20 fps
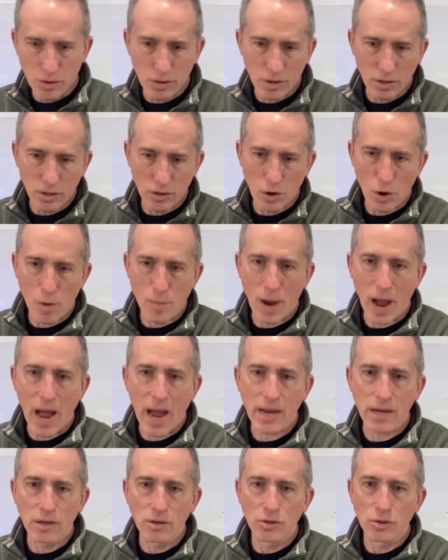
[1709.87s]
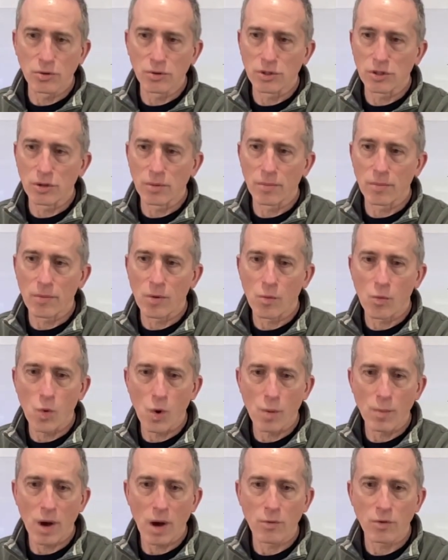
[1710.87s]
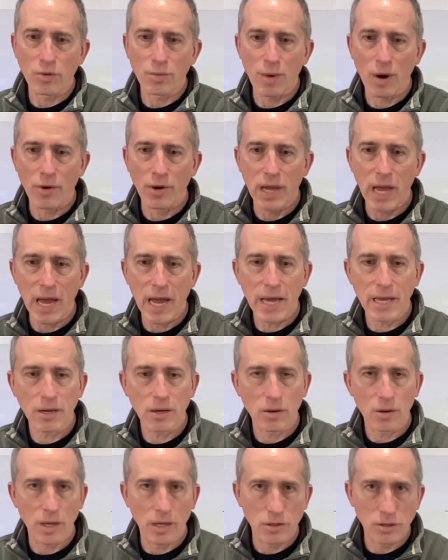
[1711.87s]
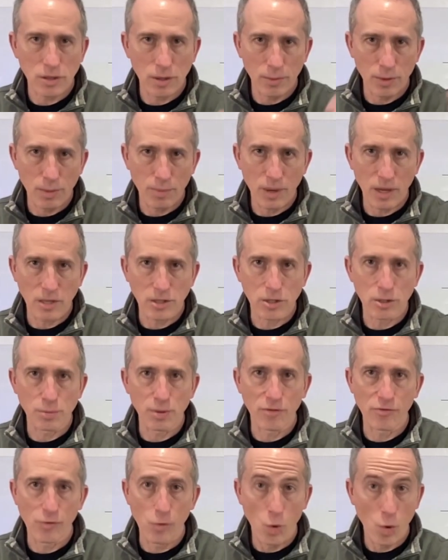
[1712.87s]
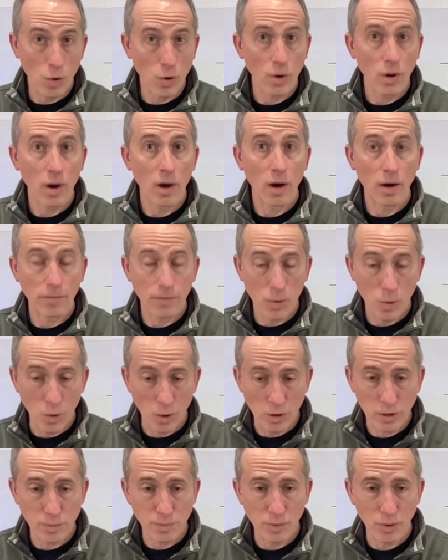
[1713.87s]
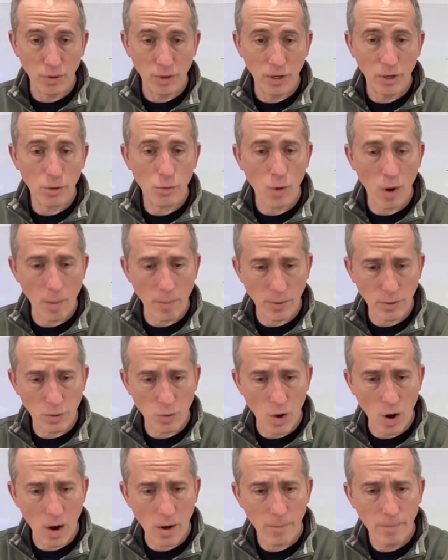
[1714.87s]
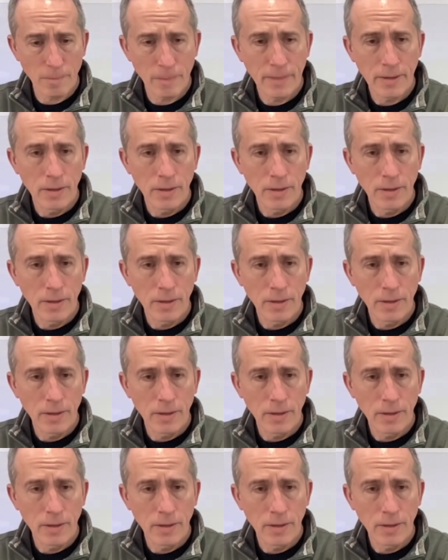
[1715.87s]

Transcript: You can go back and do some warm-up with Marianne and some of the pieces before, of course, building your repertoire.